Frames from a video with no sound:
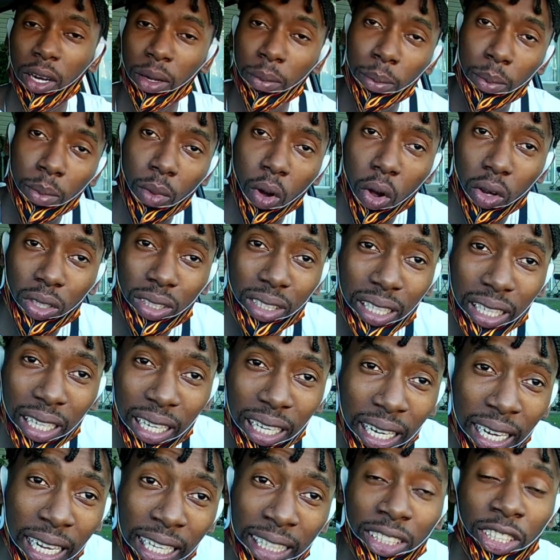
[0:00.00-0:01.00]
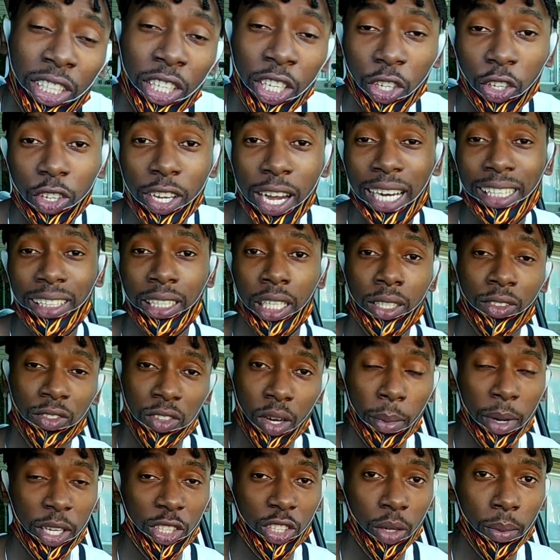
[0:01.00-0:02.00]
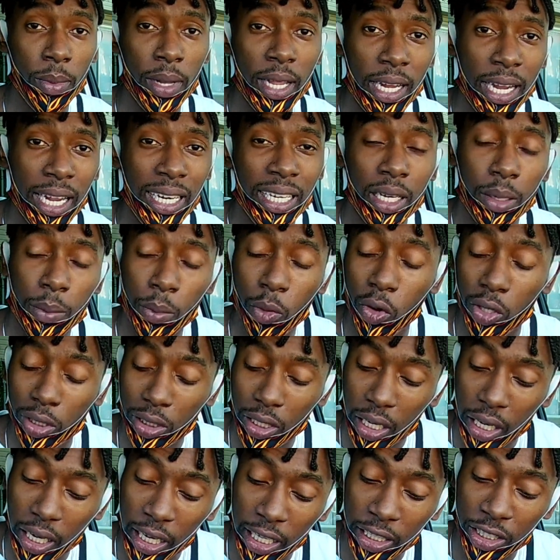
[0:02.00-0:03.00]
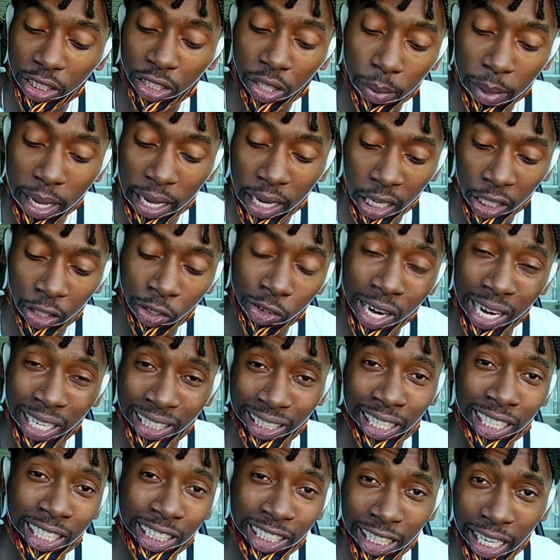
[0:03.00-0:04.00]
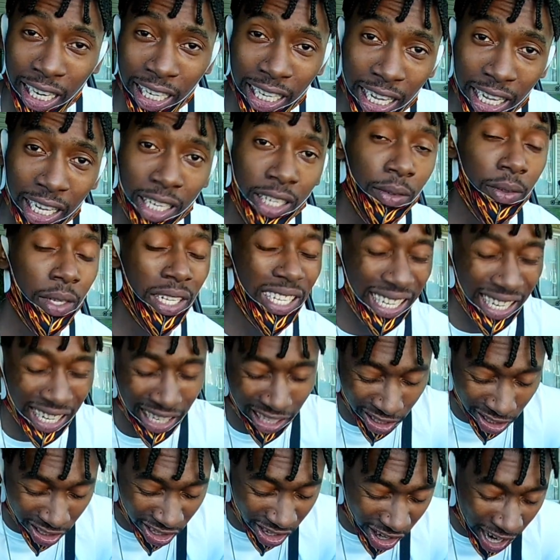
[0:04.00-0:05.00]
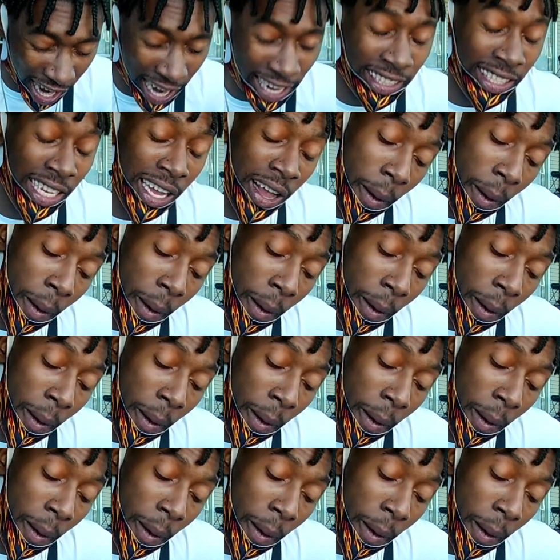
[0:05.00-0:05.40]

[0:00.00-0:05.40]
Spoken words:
the most lit reactions from a Jamaican, the most lit Jamaican reaction channel, you're at the right